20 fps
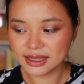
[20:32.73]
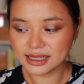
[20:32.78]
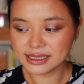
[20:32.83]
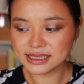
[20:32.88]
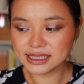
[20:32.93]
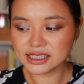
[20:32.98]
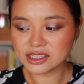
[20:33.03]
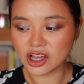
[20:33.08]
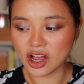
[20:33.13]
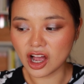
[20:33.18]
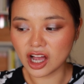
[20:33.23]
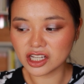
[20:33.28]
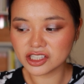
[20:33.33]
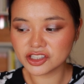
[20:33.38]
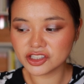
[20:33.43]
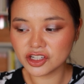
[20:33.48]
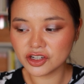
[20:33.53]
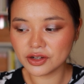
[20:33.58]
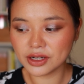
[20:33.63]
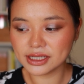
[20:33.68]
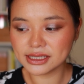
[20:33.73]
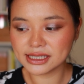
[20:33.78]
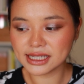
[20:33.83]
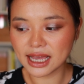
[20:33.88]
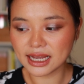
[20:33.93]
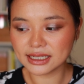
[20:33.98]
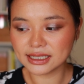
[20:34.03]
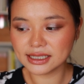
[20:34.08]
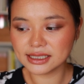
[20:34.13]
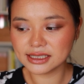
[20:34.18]
This is also a
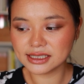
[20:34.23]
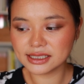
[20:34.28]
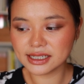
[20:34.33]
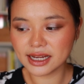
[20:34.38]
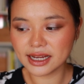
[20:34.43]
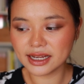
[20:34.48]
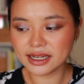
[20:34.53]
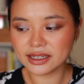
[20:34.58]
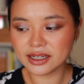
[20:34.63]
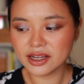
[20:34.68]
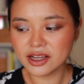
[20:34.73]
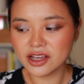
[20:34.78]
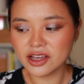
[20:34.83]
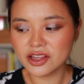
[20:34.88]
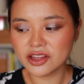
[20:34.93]
satin shade,